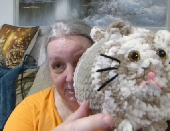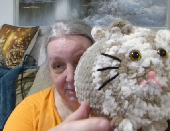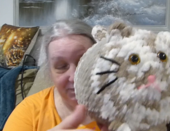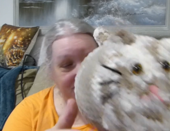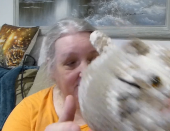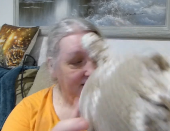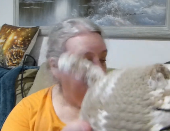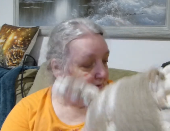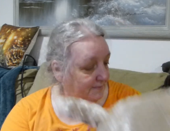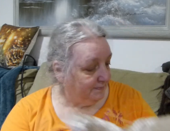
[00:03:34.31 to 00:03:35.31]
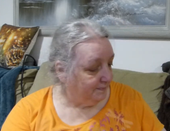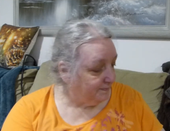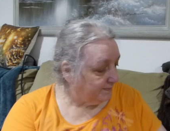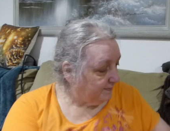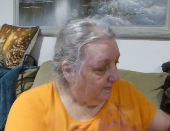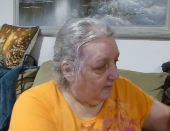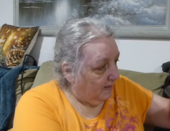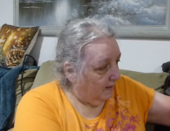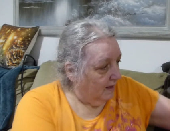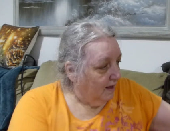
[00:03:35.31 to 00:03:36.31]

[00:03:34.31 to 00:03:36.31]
[no speech]